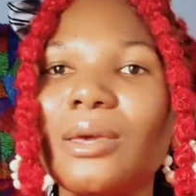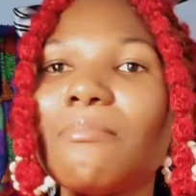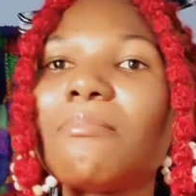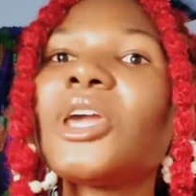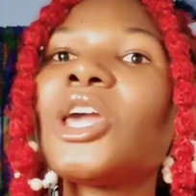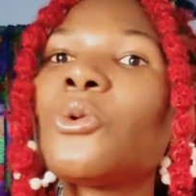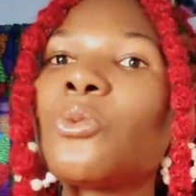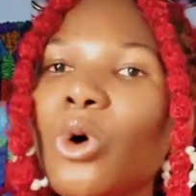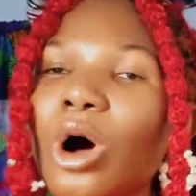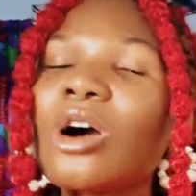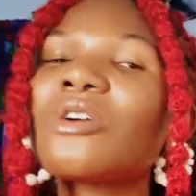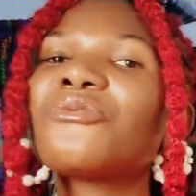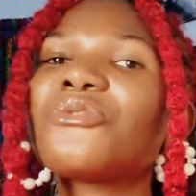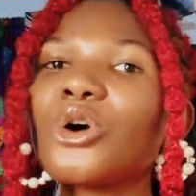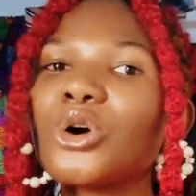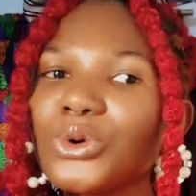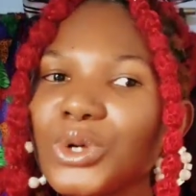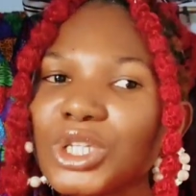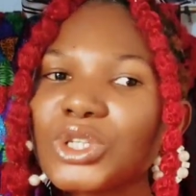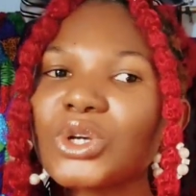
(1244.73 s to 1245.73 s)
may work
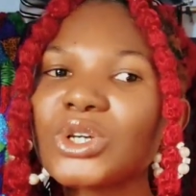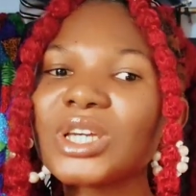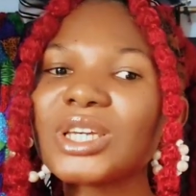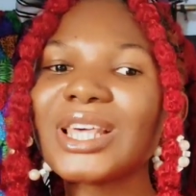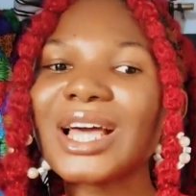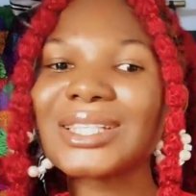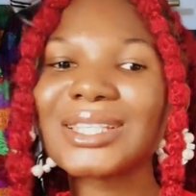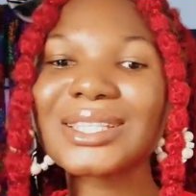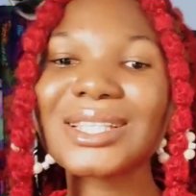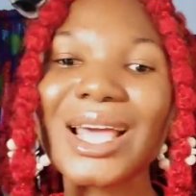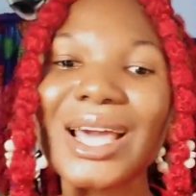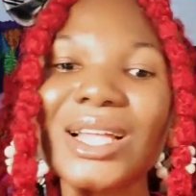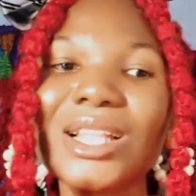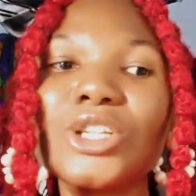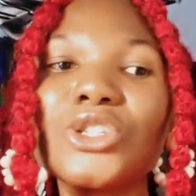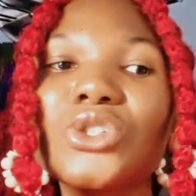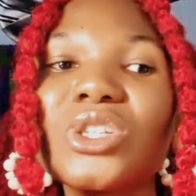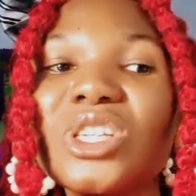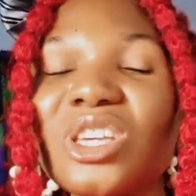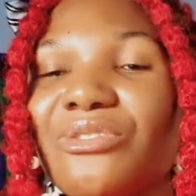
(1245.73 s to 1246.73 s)
for it, okay, that is
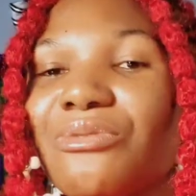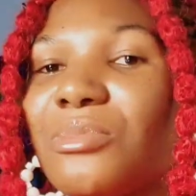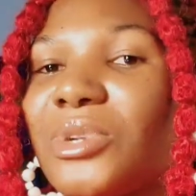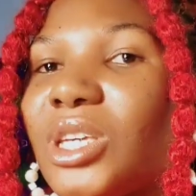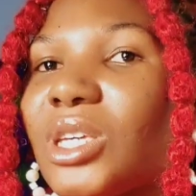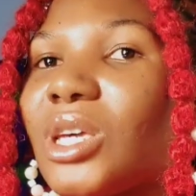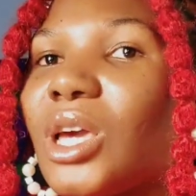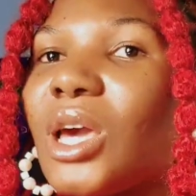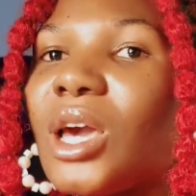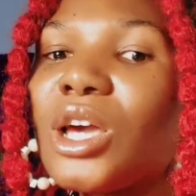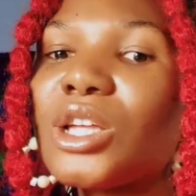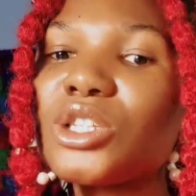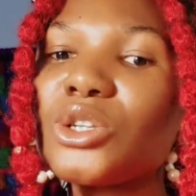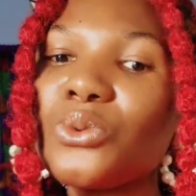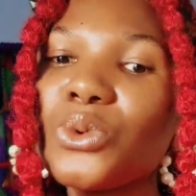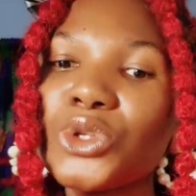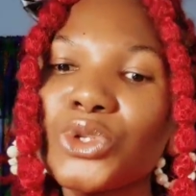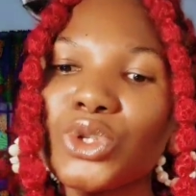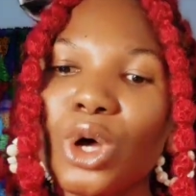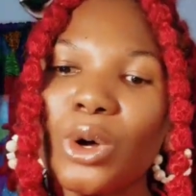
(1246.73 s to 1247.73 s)
likely to give me
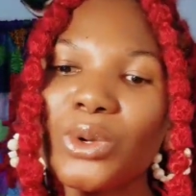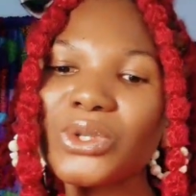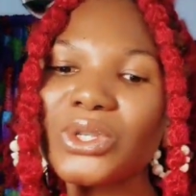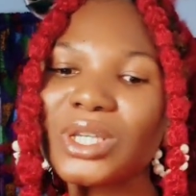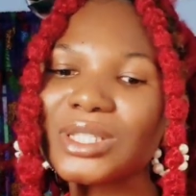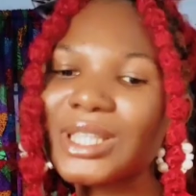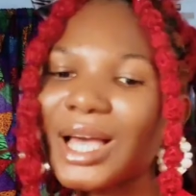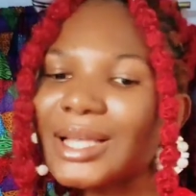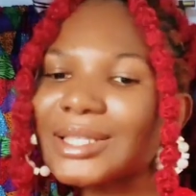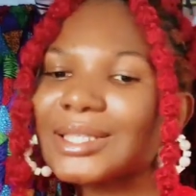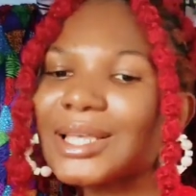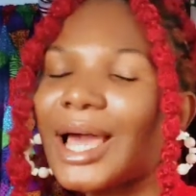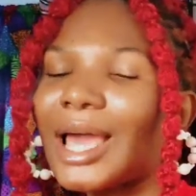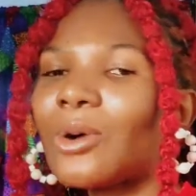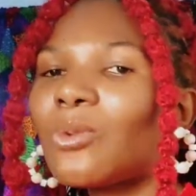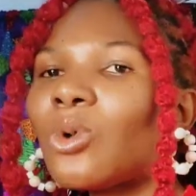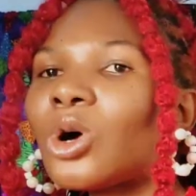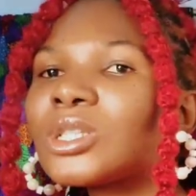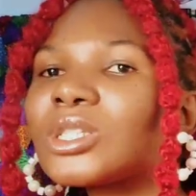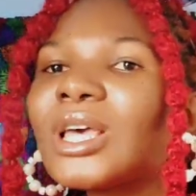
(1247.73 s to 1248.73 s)
the results that
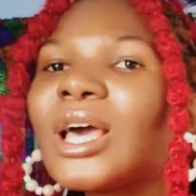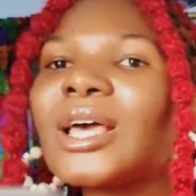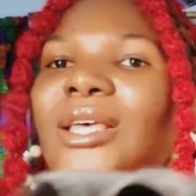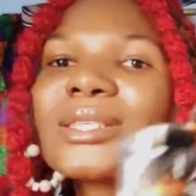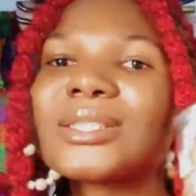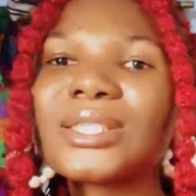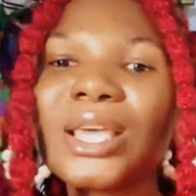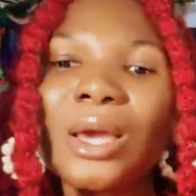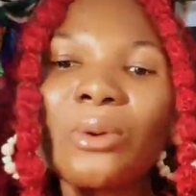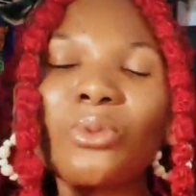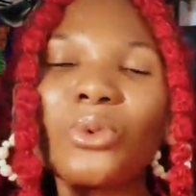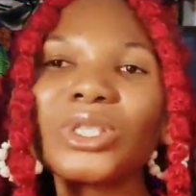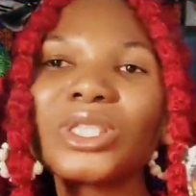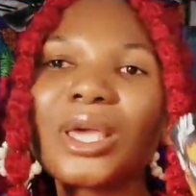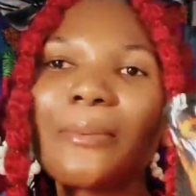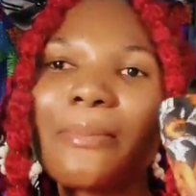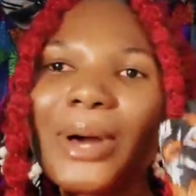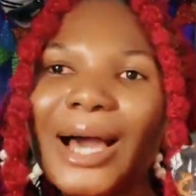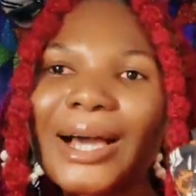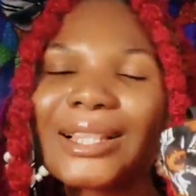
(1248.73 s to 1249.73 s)
I want. Same
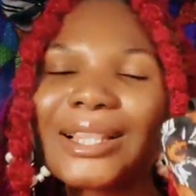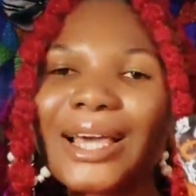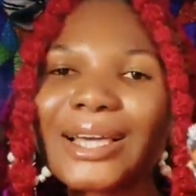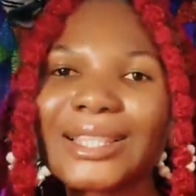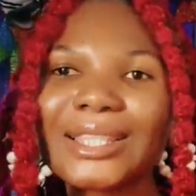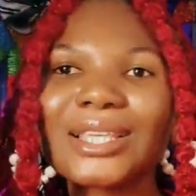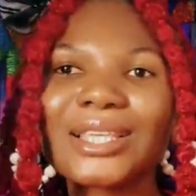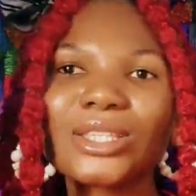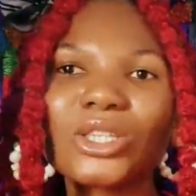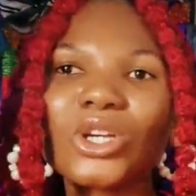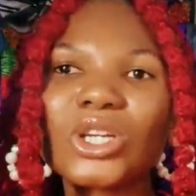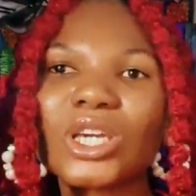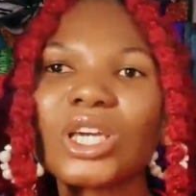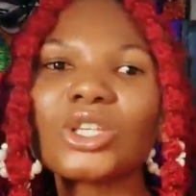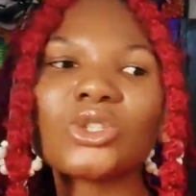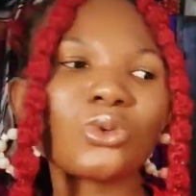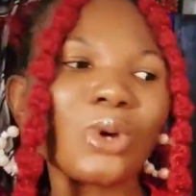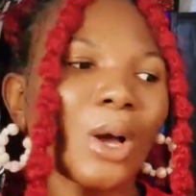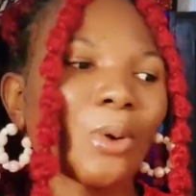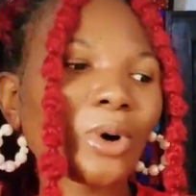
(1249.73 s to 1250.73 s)
with a bag like this,
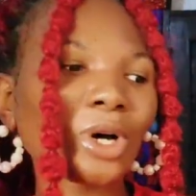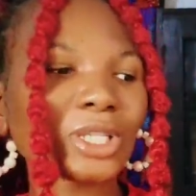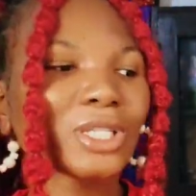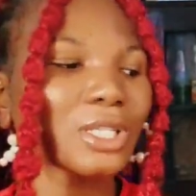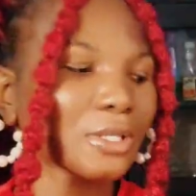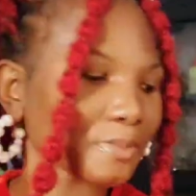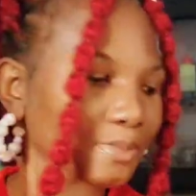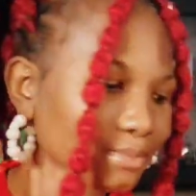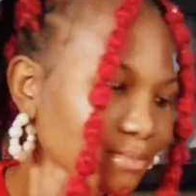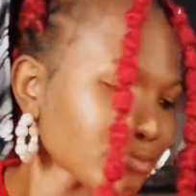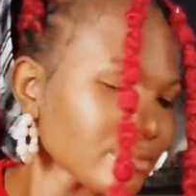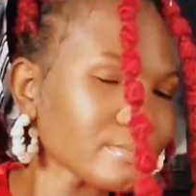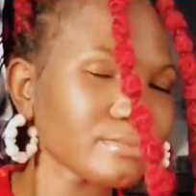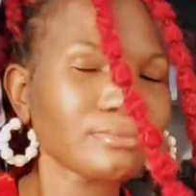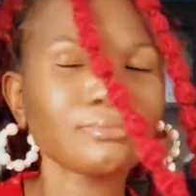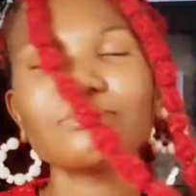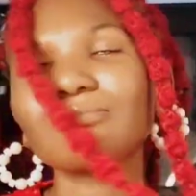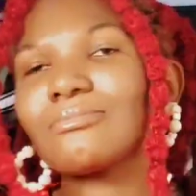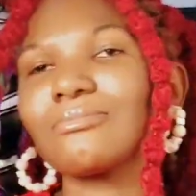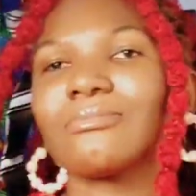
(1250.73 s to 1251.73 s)
okay. So I want
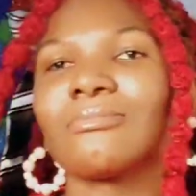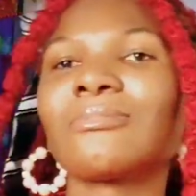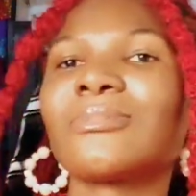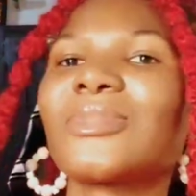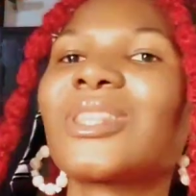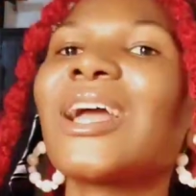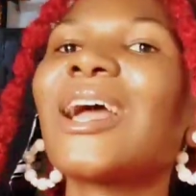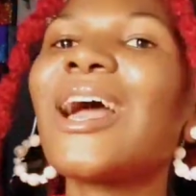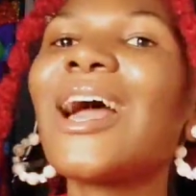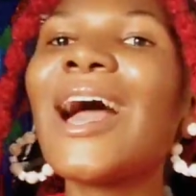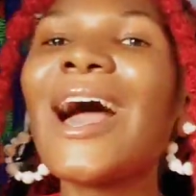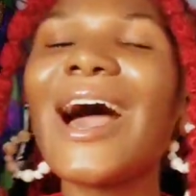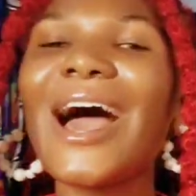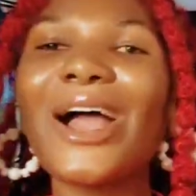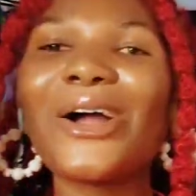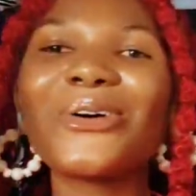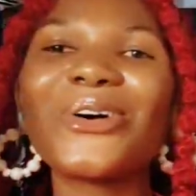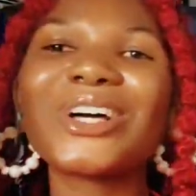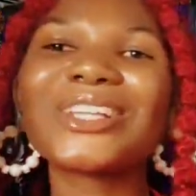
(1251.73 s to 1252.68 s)
I